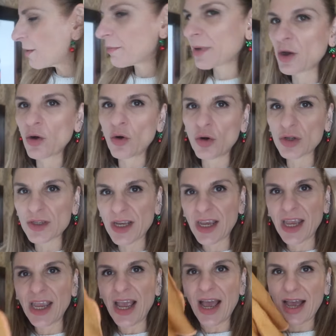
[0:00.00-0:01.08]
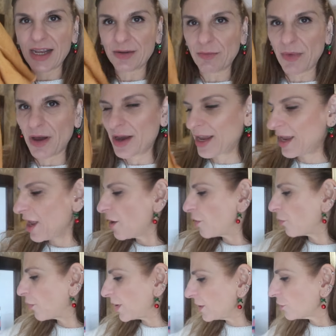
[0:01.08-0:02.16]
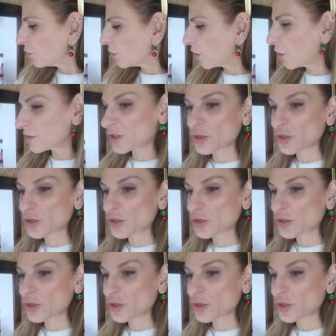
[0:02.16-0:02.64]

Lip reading: because he had my window cloth.